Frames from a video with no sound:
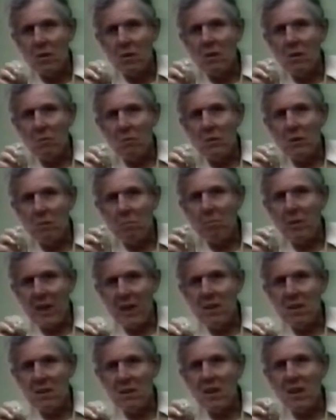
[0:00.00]
or were
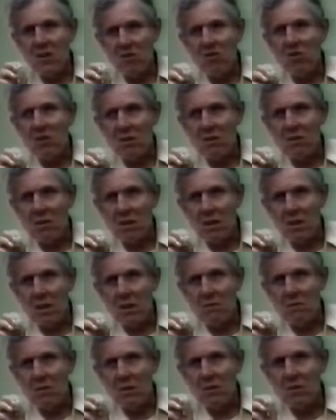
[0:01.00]
biologically